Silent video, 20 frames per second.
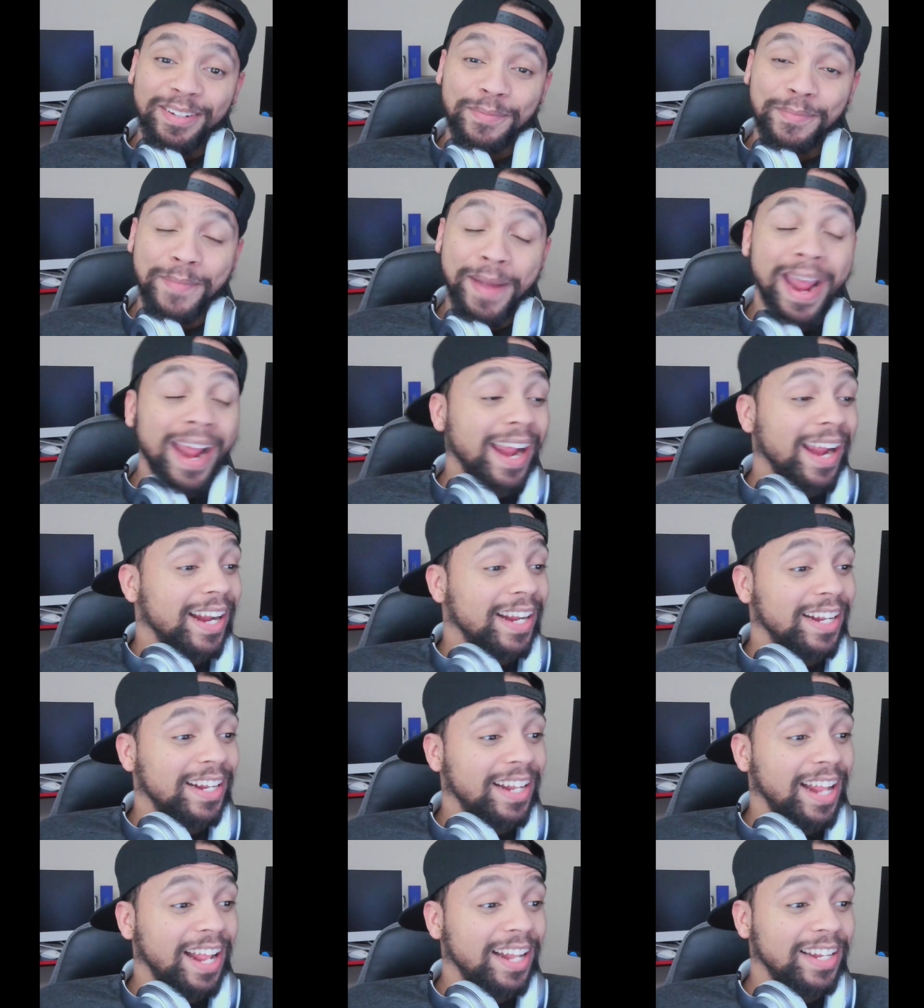
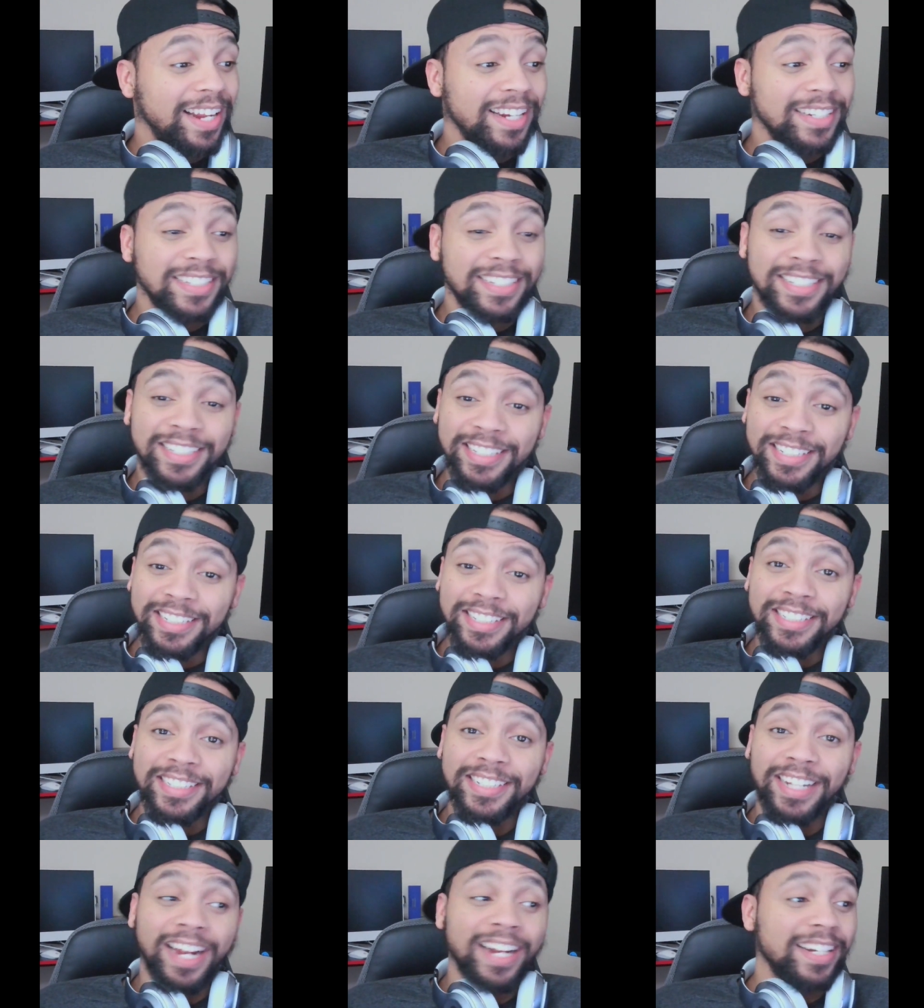Man, that's
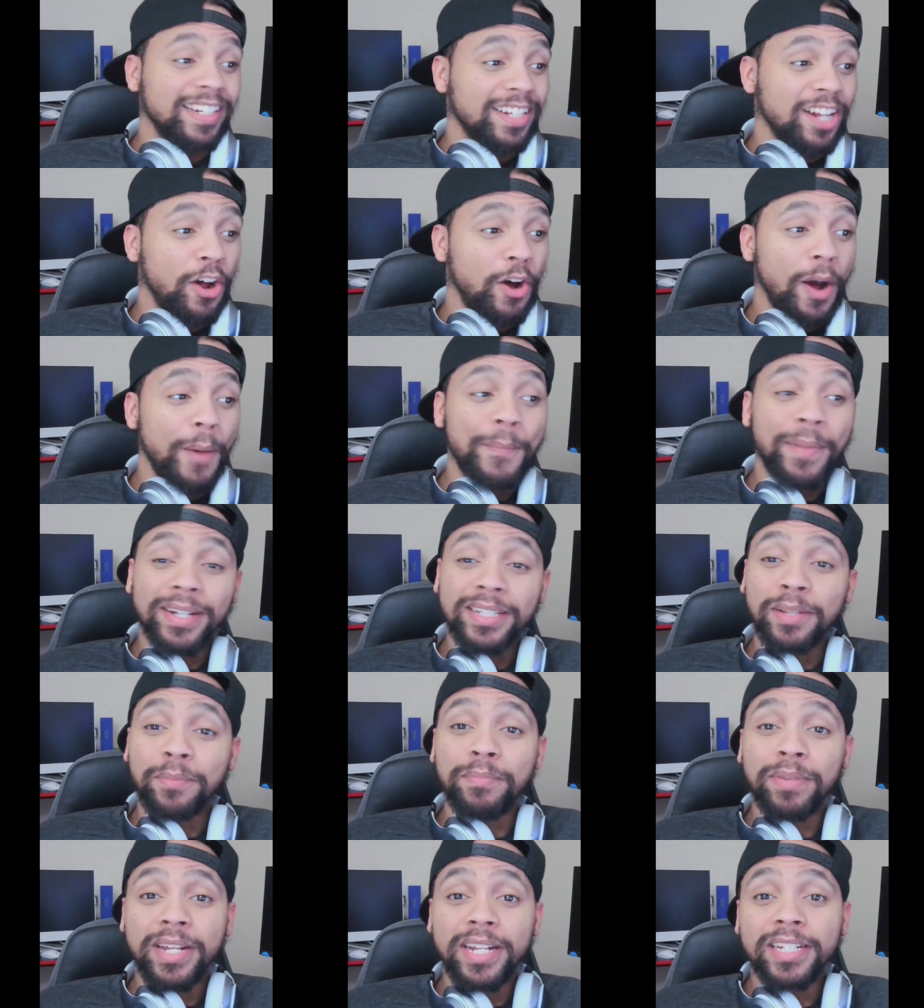good. Like, no, I'm about
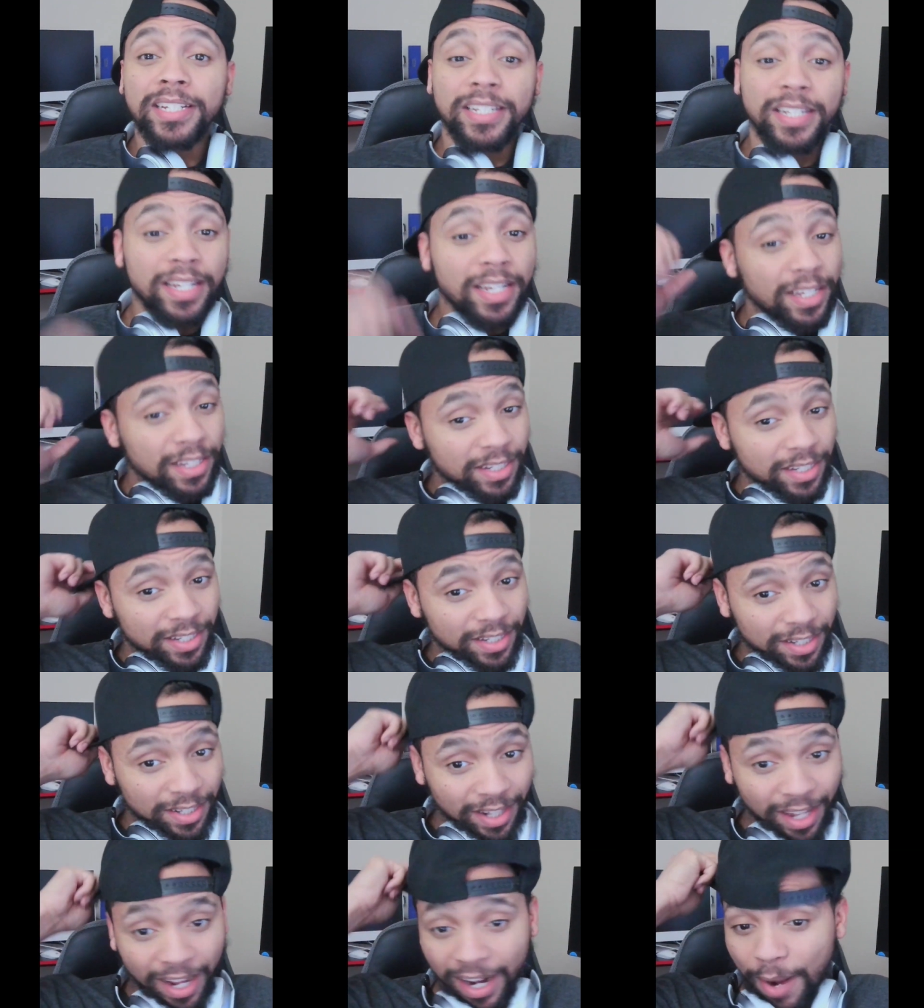to binge this.
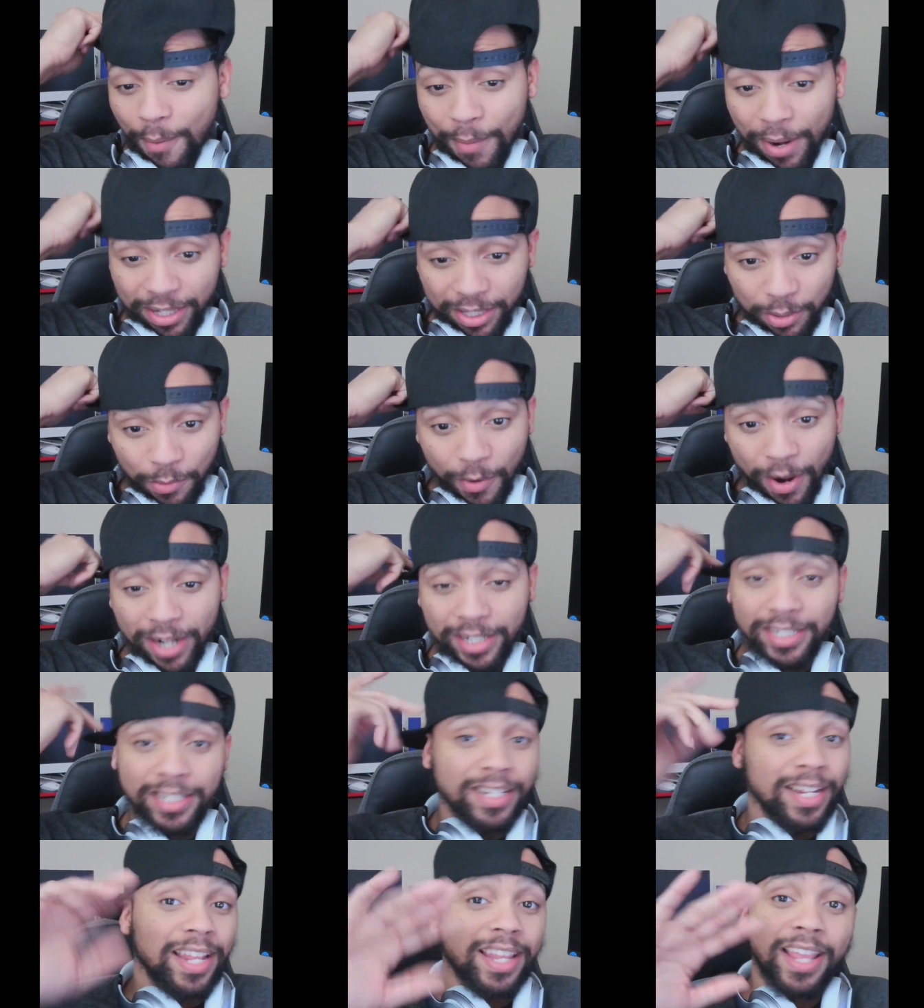Like, I'm about to watch
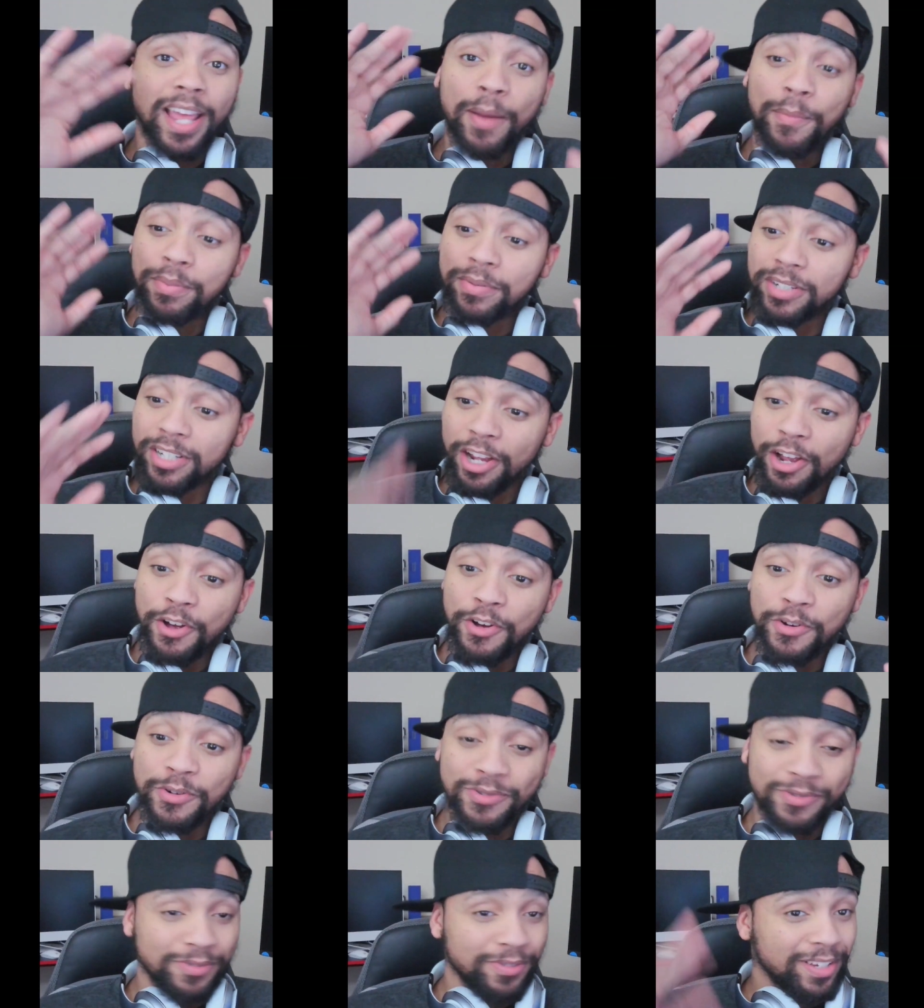another
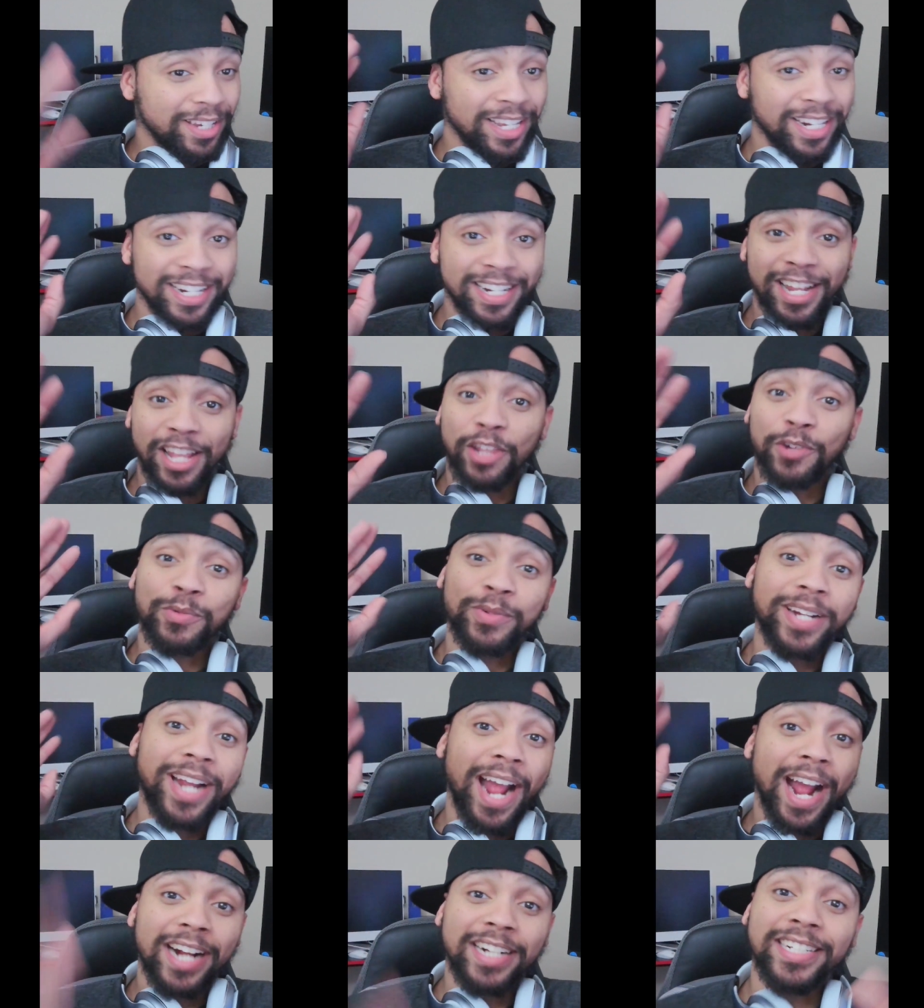episode, get another
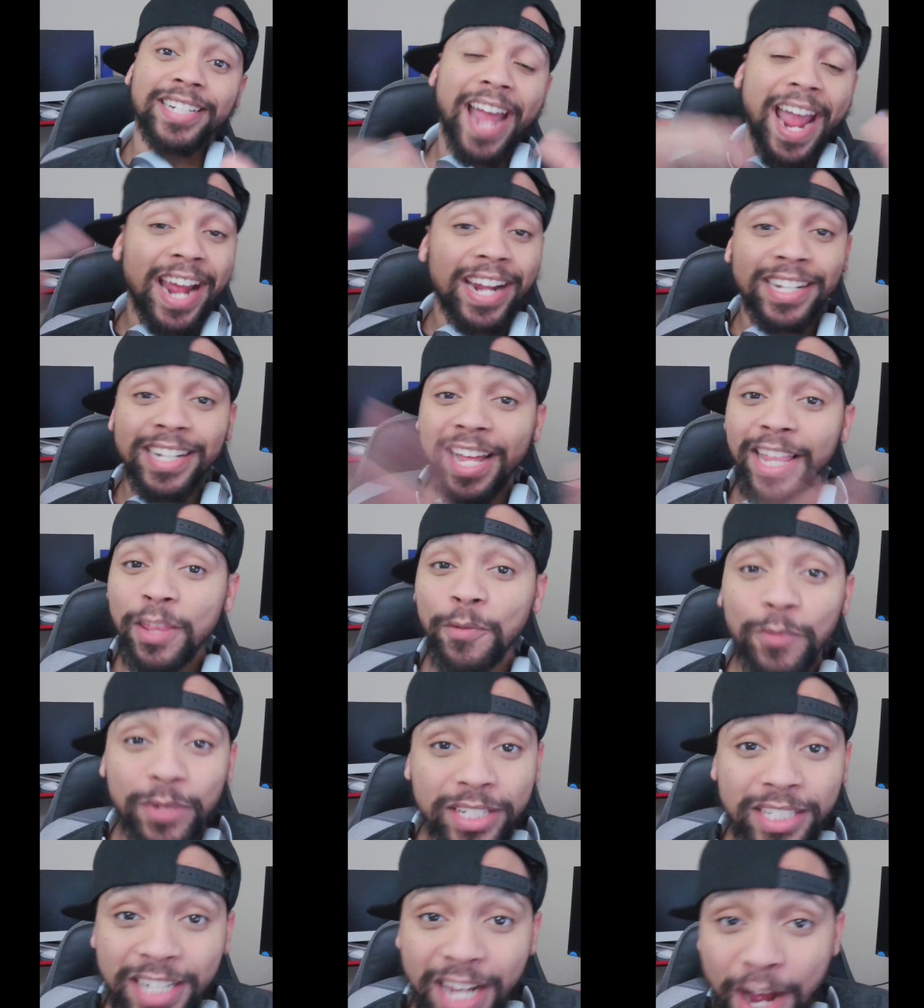reaction. Hey, another
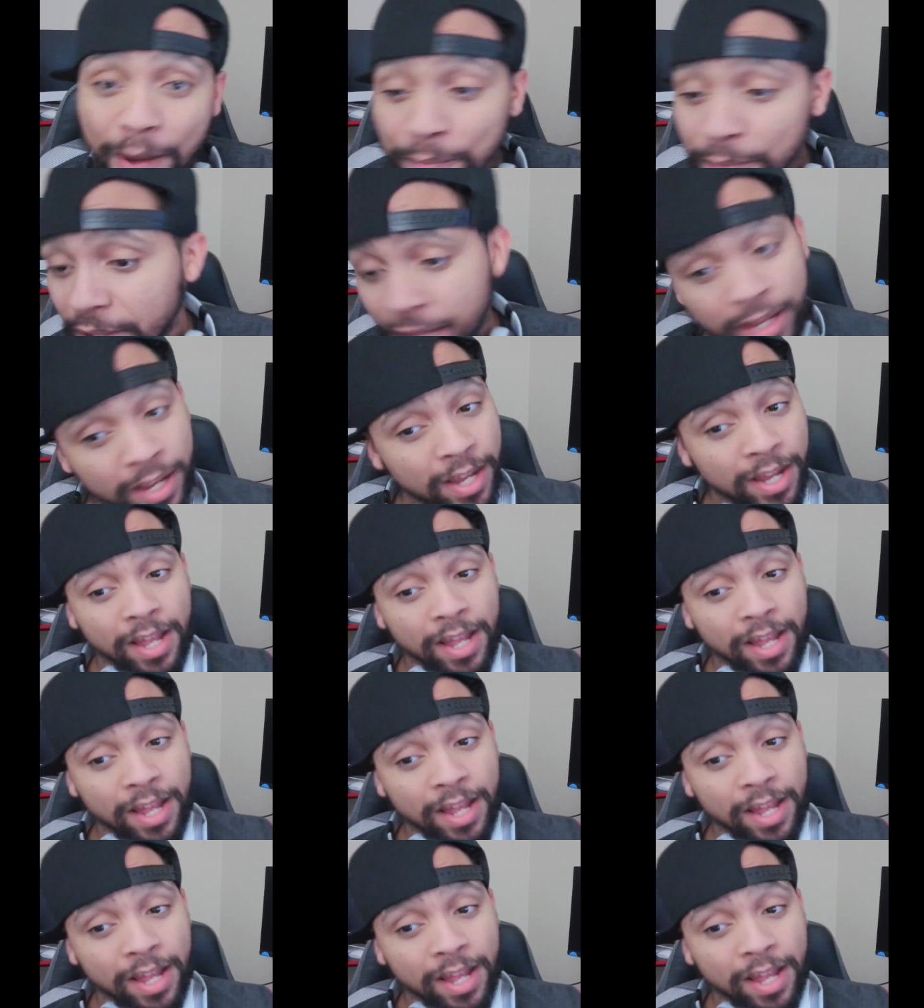one's coming.